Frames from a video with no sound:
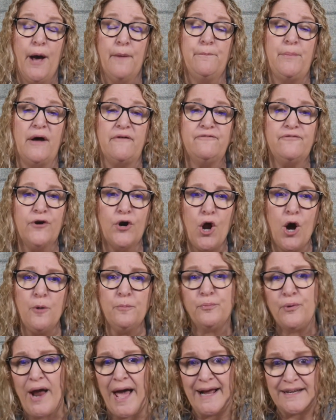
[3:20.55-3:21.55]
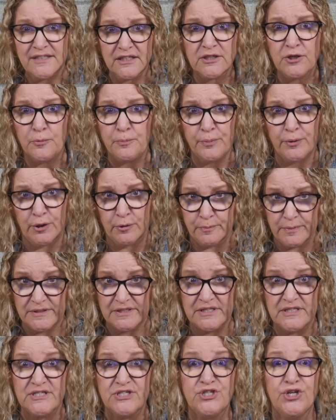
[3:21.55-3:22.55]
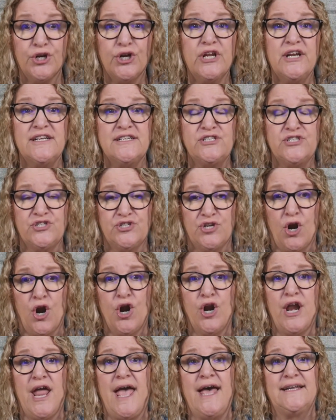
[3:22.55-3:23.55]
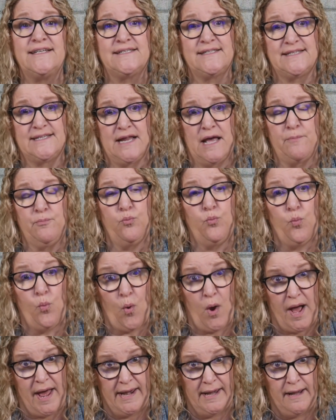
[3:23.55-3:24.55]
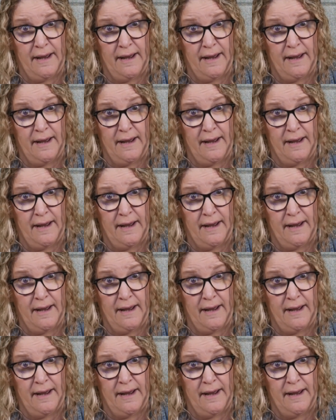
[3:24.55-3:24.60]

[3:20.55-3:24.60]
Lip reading: But for all practical purposes, you're going to start at step 1.